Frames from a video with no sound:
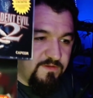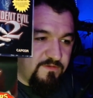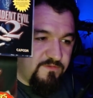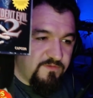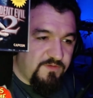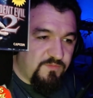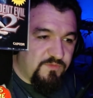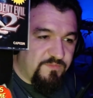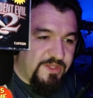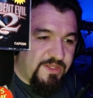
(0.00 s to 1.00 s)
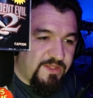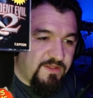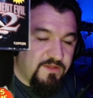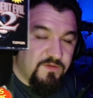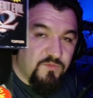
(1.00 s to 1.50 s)
So this was my
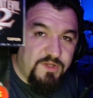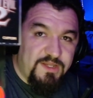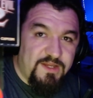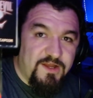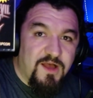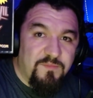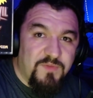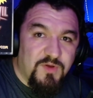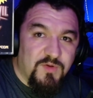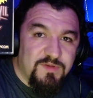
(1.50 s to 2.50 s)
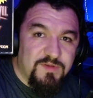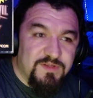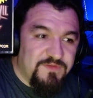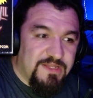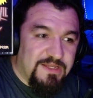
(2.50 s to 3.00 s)
winning combo
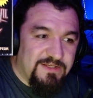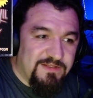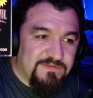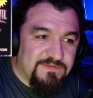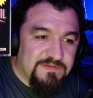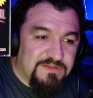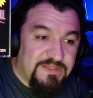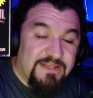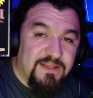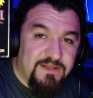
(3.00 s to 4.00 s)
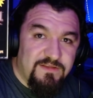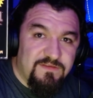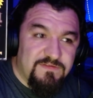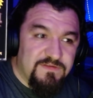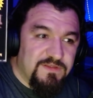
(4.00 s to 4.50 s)
of the 90s, late 90s.
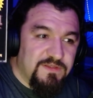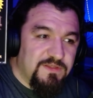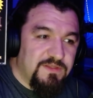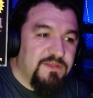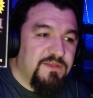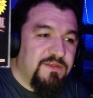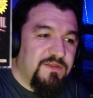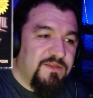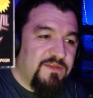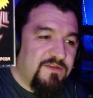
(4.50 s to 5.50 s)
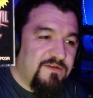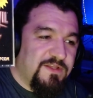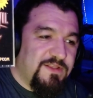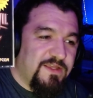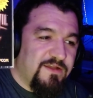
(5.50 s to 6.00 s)

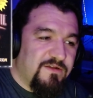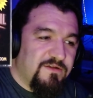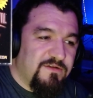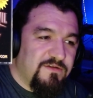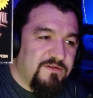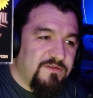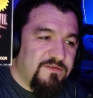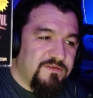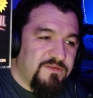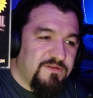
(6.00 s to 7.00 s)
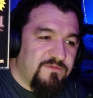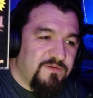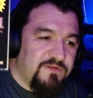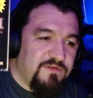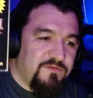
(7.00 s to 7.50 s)
Right there. There's
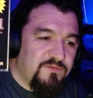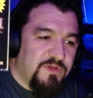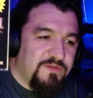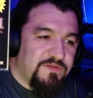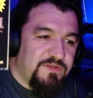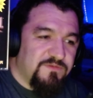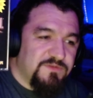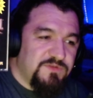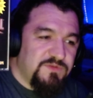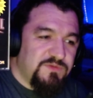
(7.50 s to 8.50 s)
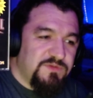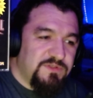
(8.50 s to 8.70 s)
Resident Evil 2.